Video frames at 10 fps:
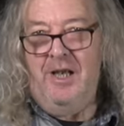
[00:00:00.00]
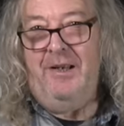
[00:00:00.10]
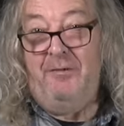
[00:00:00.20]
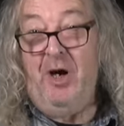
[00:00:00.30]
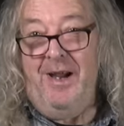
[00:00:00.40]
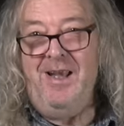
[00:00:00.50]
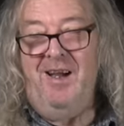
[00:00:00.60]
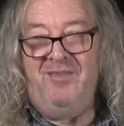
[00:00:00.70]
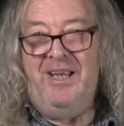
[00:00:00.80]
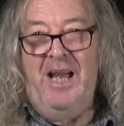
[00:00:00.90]
You've got
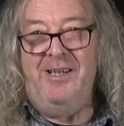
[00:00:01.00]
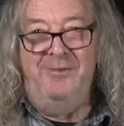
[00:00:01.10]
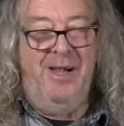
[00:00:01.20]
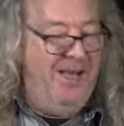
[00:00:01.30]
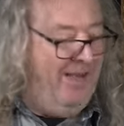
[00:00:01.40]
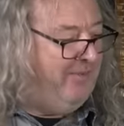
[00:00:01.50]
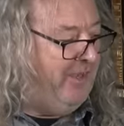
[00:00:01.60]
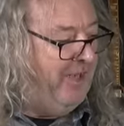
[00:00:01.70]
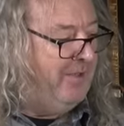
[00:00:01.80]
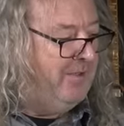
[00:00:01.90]
enough gain, really,
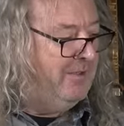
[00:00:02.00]
haven't you?